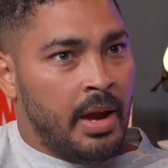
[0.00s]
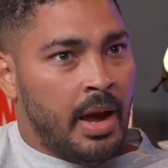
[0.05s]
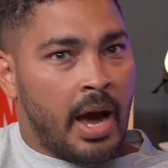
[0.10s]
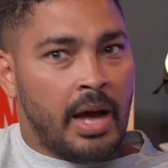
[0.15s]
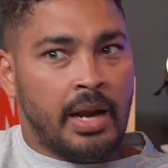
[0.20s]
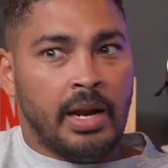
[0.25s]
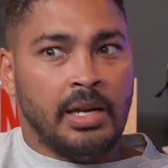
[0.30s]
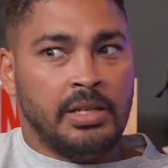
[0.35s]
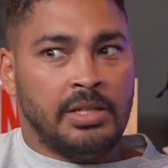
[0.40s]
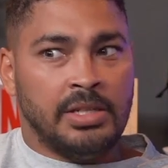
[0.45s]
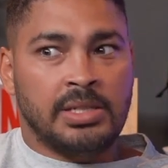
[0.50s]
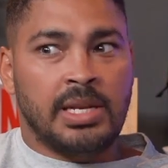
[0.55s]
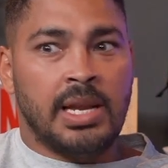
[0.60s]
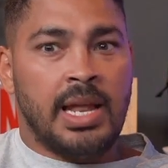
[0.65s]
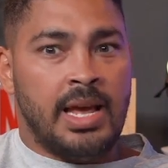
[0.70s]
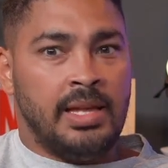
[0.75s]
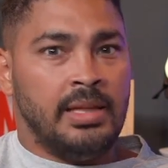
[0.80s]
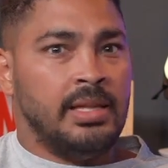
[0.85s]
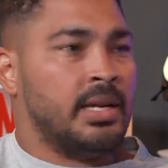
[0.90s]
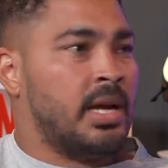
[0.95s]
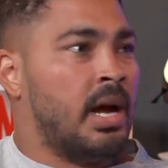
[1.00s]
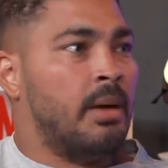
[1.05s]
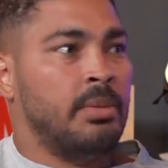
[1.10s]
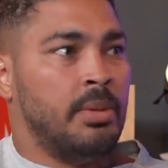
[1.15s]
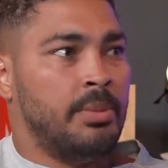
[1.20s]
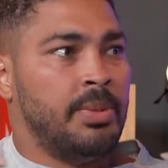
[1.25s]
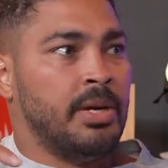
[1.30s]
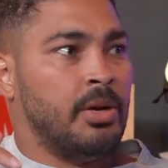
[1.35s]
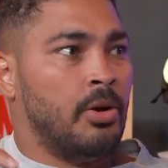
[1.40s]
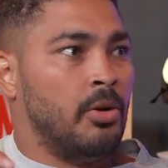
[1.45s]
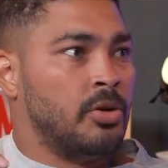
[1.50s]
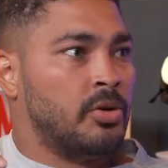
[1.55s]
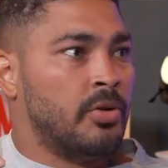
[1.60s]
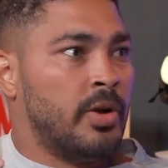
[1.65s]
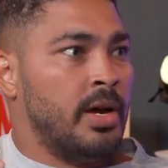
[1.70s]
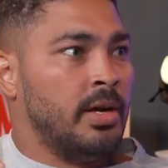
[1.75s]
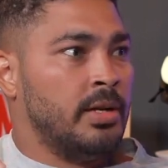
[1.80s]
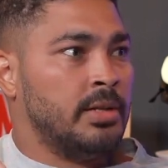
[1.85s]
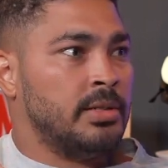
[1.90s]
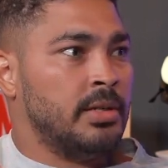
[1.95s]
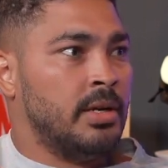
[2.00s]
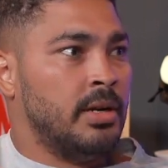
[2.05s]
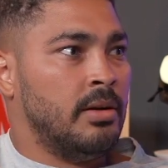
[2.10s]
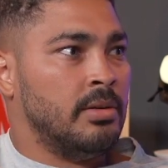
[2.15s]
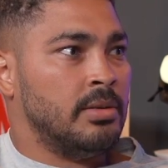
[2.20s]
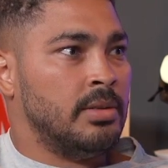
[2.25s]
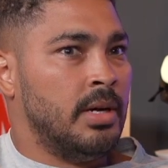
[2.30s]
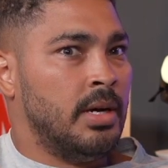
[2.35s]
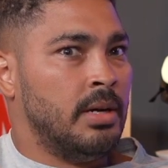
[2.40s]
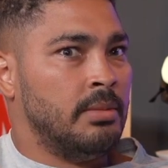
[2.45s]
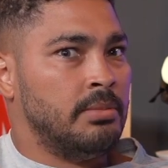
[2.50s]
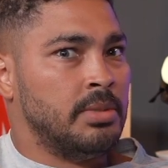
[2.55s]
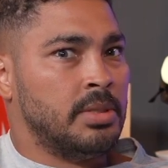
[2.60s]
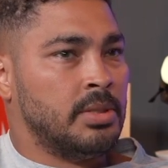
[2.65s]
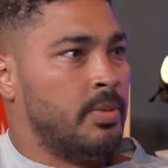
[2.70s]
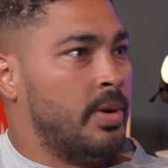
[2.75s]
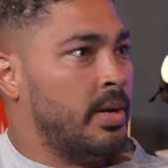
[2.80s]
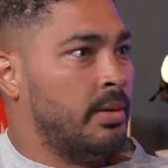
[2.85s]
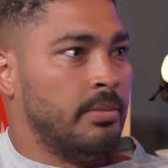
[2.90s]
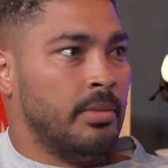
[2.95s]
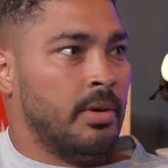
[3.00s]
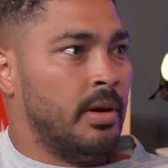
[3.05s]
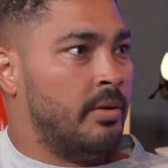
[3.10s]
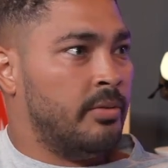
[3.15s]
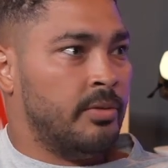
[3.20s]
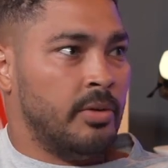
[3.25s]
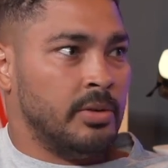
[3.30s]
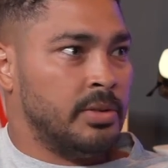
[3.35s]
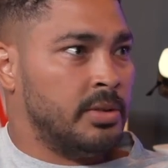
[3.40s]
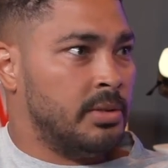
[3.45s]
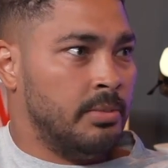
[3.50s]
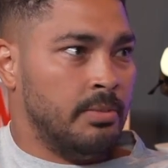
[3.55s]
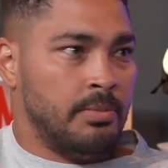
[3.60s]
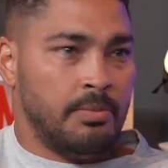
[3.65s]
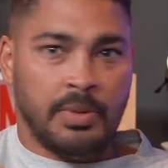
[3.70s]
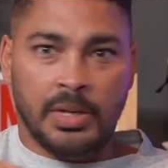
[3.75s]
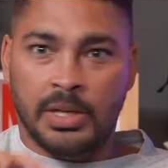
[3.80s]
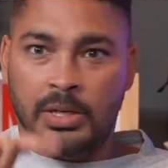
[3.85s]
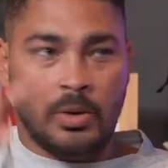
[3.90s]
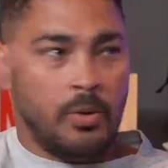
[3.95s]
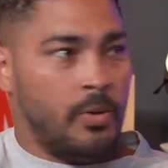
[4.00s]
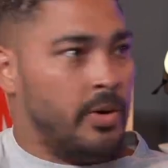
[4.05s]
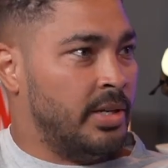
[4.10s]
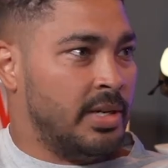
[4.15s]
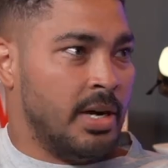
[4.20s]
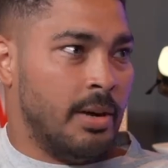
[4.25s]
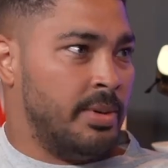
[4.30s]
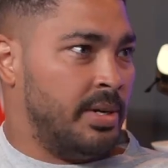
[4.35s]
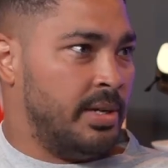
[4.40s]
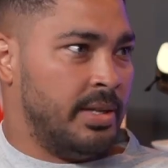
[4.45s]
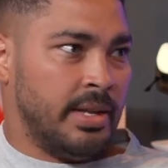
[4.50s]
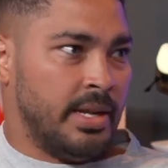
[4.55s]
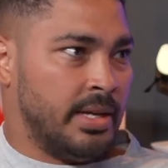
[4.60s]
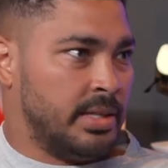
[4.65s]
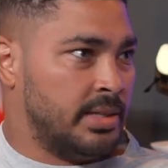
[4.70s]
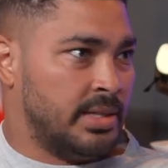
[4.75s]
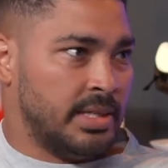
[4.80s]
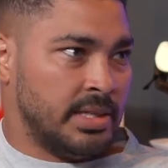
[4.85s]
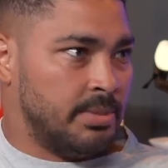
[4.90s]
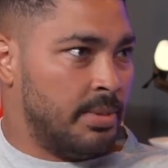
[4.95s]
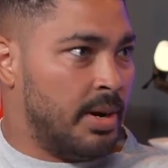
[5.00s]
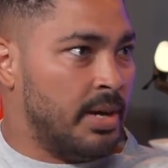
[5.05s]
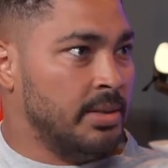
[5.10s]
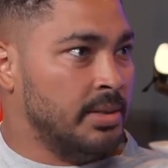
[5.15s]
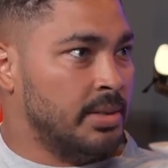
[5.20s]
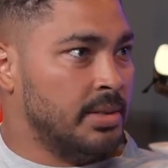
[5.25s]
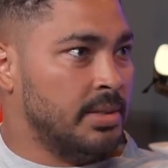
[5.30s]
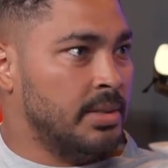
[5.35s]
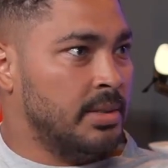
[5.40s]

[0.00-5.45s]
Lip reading: and I just landed a couple of big contracts, and I was like, sweet, I've got some big coin coming in the next 6 months.